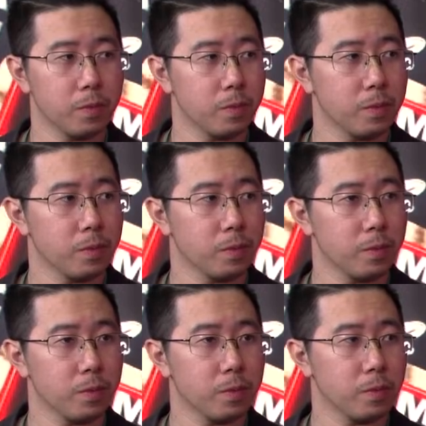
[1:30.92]

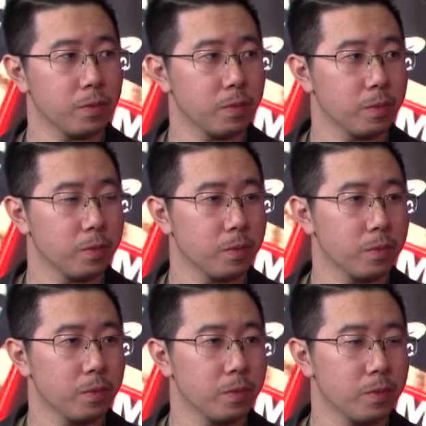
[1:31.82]

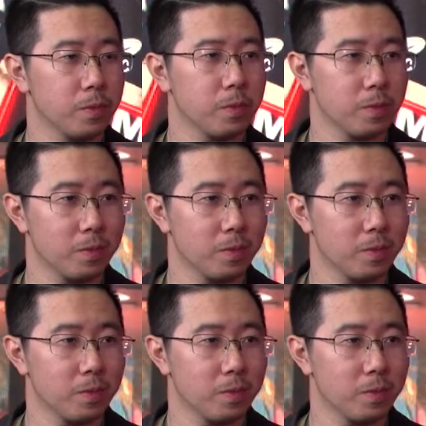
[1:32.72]
This person isn't speaking.